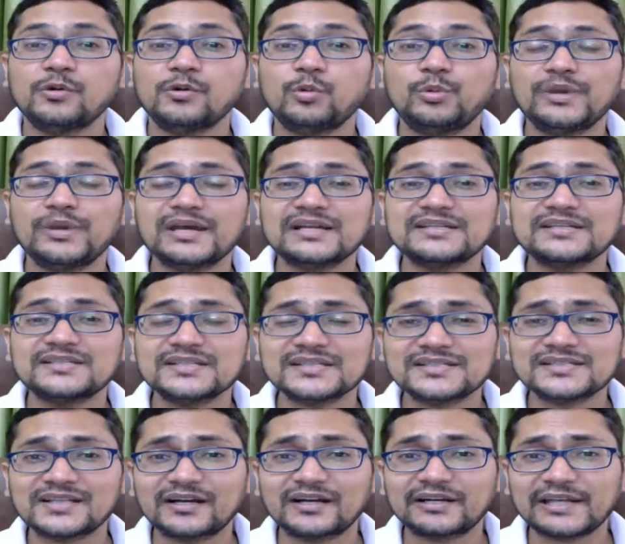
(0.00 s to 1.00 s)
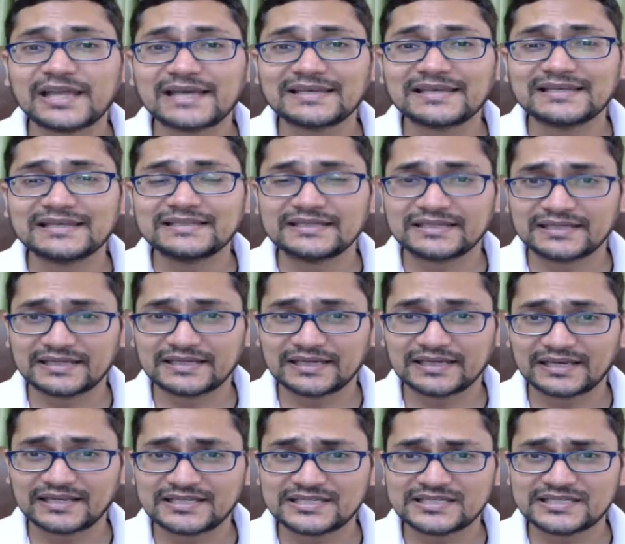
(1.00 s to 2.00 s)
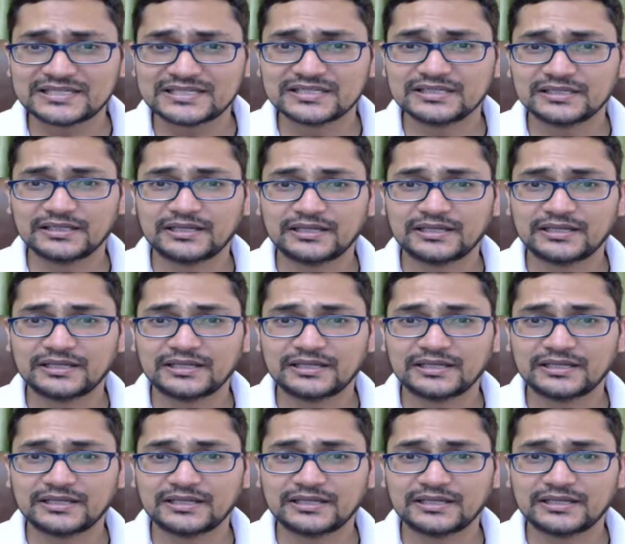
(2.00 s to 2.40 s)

we are just attacking the knight